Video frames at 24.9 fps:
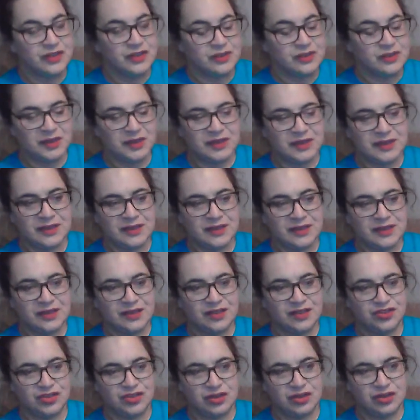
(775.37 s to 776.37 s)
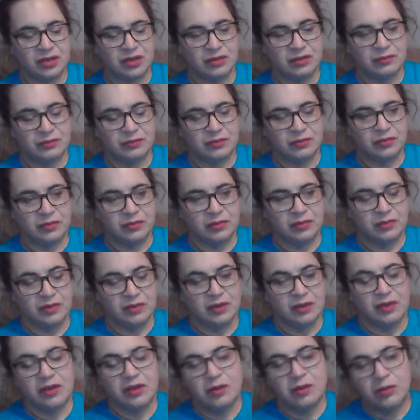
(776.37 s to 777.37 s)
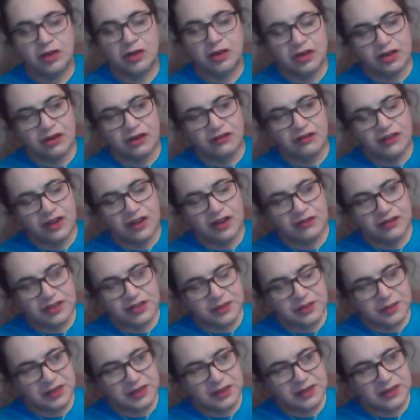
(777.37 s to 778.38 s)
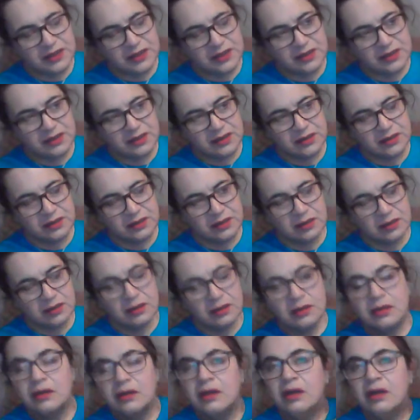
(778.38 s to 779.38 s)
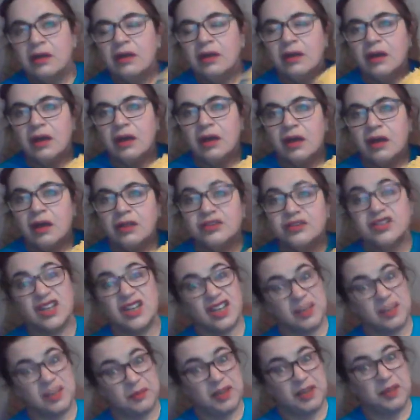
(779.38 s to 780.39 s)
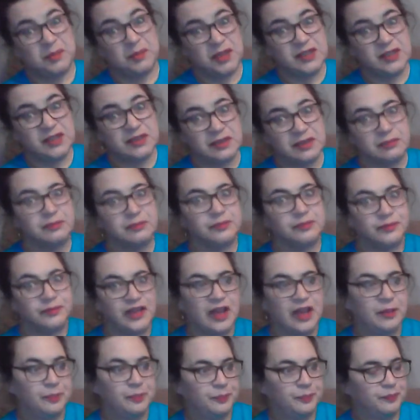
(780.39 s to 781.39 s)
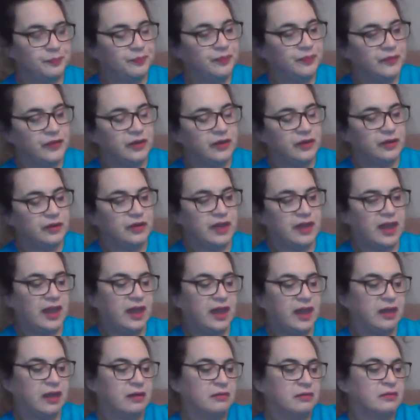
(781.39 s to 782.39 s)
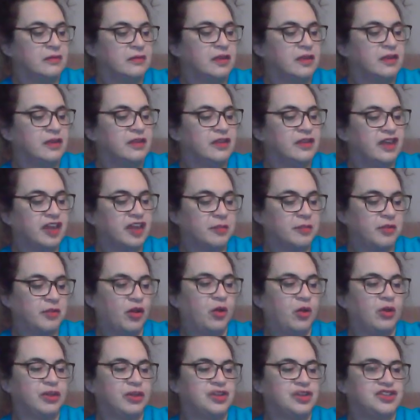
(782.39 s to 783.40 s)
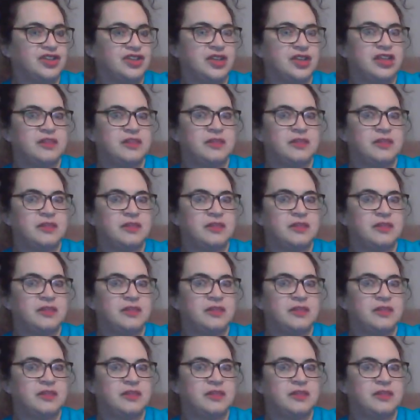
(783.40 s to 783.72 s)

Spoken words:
Sweeties in the jar. What are your favourite sweeties? Jelly babies. Yeah. Okay. Think about all the jelly